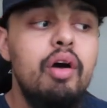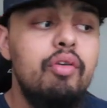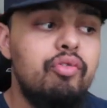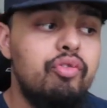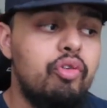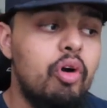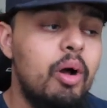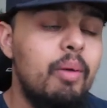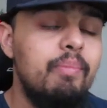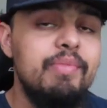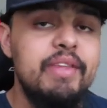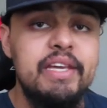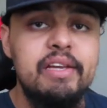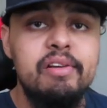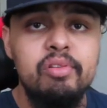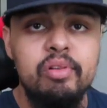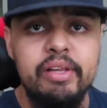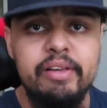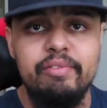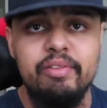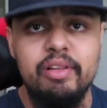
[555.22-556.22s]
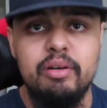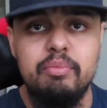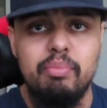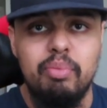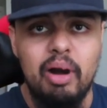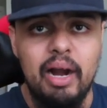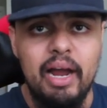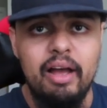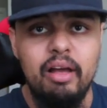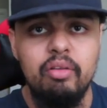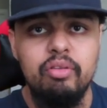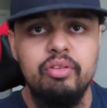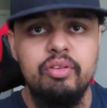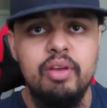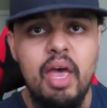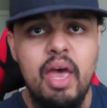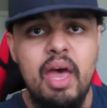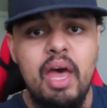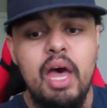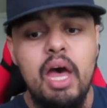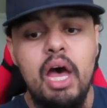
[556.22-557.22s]
from the Cleveland Browns.
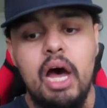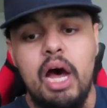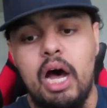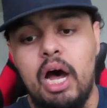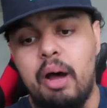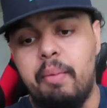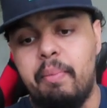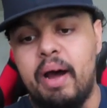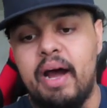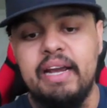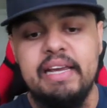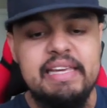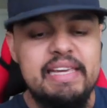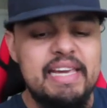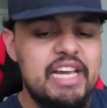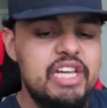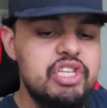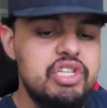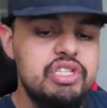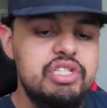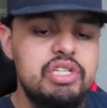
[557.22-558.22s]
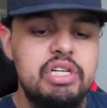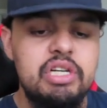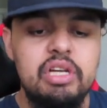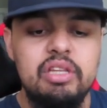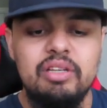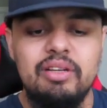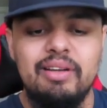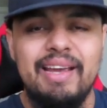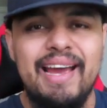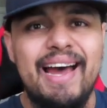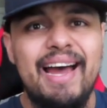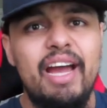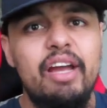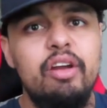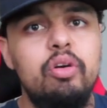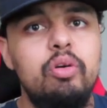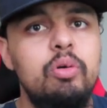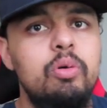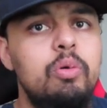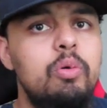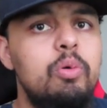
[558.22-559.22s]
Again, just another guy
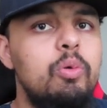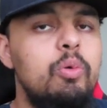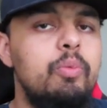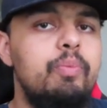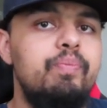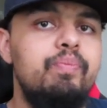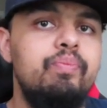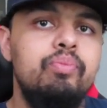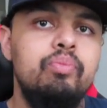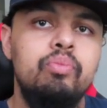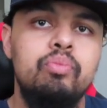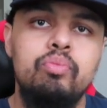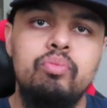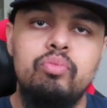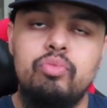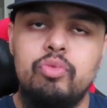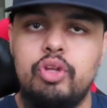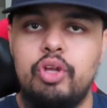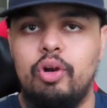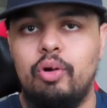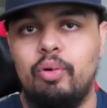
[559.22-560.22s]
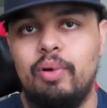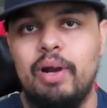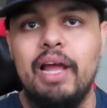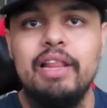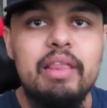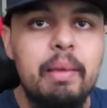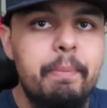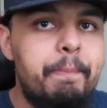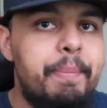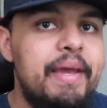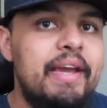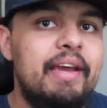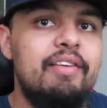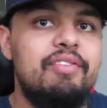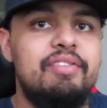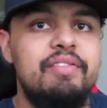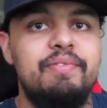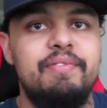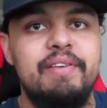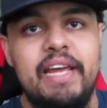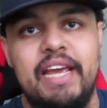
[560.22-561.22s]
who, not the
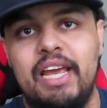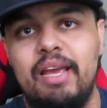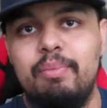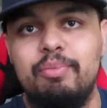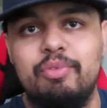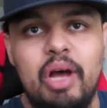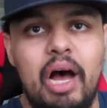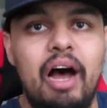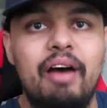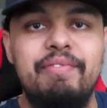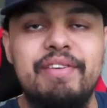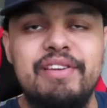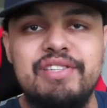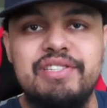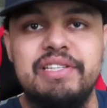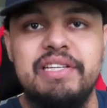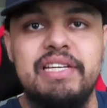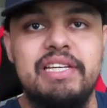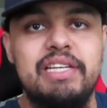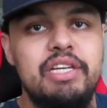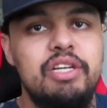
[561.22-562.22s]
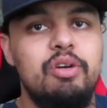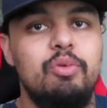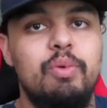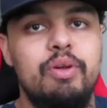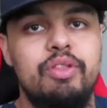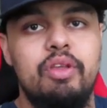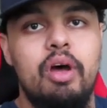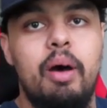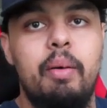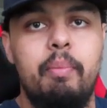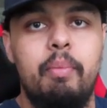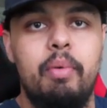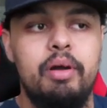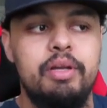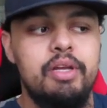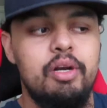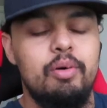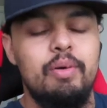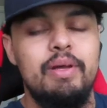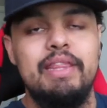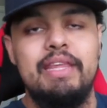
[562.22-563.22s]
biggest of names, obviously, with
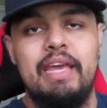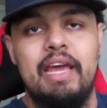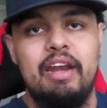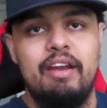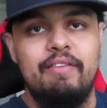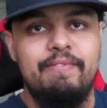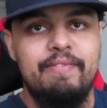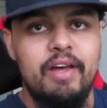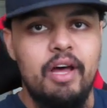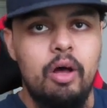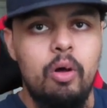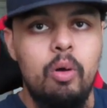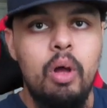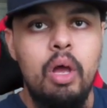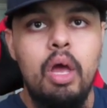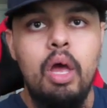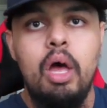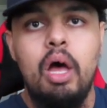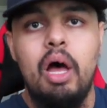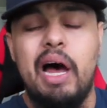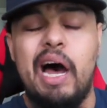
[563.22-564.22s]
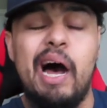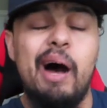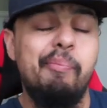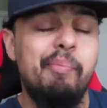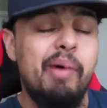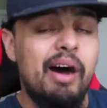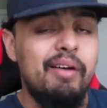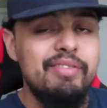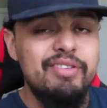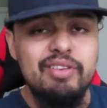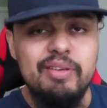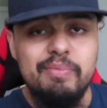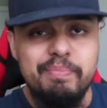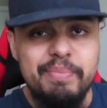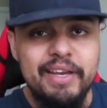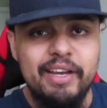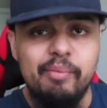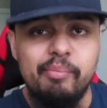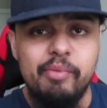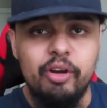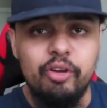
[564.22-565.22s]
in the NFL, obviously
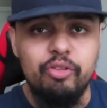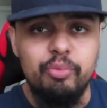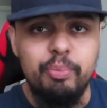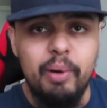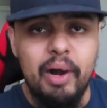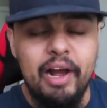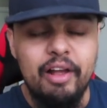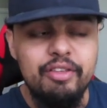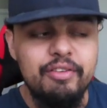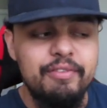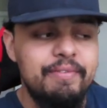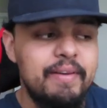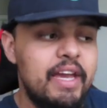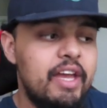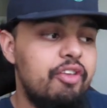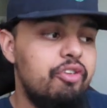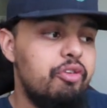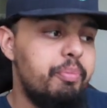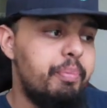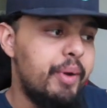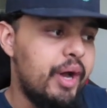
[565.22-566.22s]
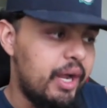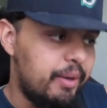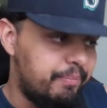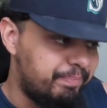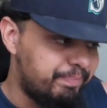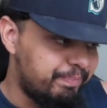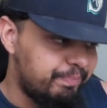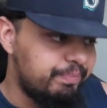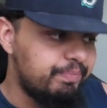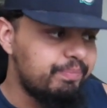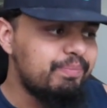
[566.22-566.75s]
big amongst Browns fans, but